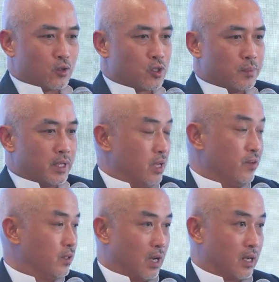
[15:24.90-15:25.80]
consumer,
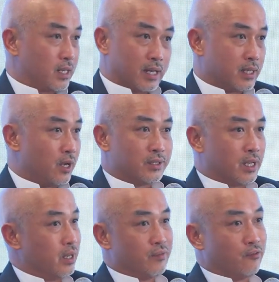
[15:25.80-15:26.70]
even though I can tell you
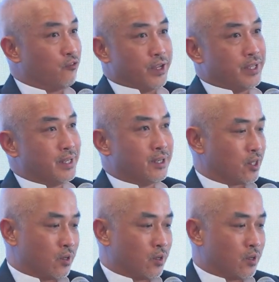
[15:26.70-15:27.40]
that even 3 years